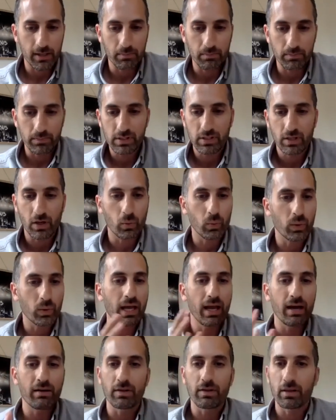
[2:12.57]
So we
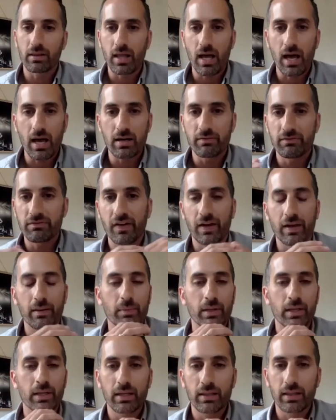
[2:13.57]
have a lot of
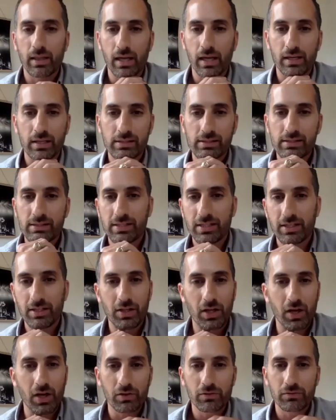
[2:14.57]
family that is still
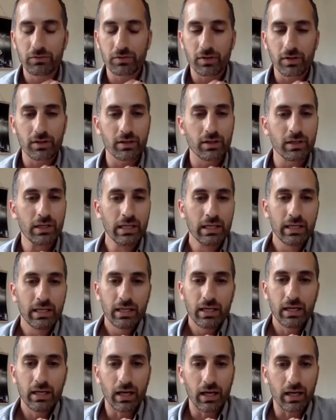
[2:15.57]
over
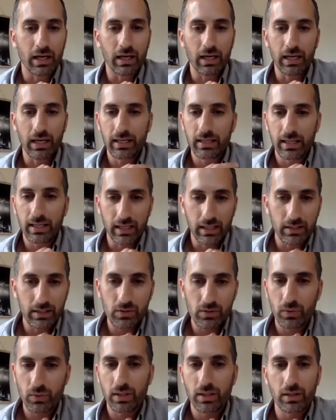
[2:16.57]
in
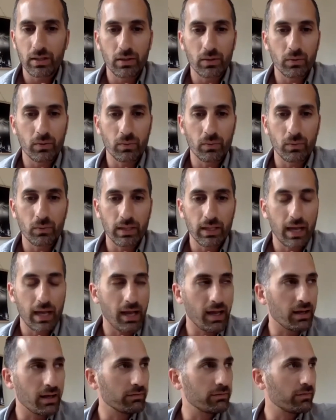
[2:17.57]
Israel. We
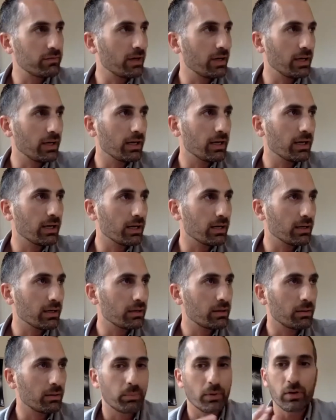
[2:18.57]
have
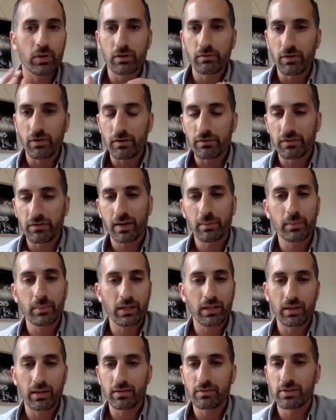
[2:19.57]
the bulk of our family
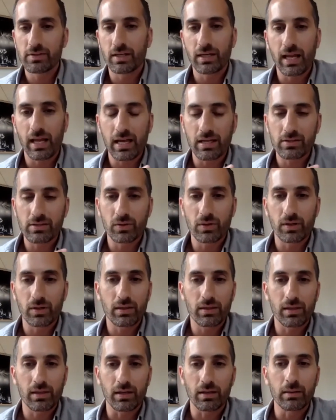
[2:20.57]
lives in Nazareth
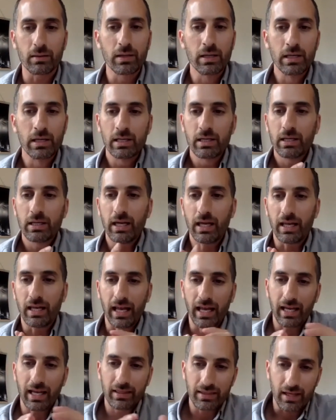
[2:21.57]
and an
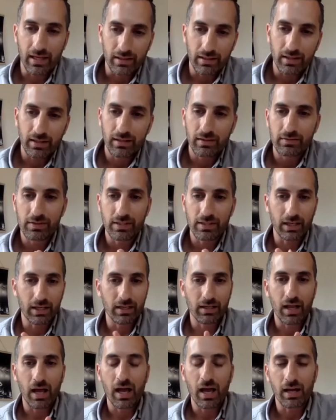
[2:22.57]
aunt that lives
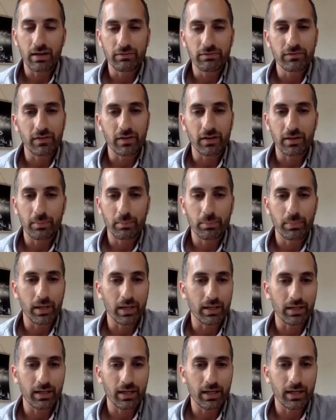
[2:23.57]
in Haifa. But